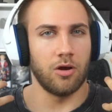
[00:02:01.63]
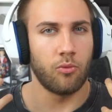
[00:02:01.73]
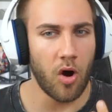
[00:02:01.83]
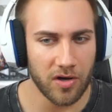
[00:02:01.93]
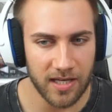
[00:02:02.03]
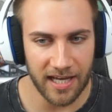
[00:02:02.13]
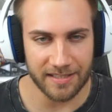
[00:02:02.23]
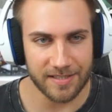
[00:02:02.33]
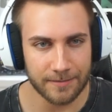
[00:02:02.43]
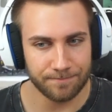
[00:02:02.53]
rocky,
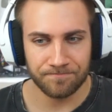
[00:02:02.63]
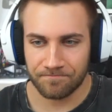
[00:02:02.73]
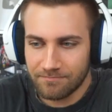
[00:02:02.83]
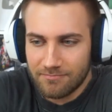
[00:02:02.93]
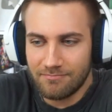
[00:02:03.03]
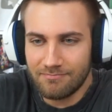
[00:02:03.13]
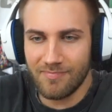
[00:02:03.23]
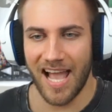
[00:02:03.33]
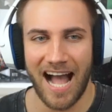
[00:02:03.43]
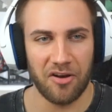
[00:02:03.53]
and
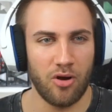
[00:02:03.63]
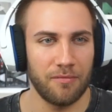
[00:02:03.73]
I don't know,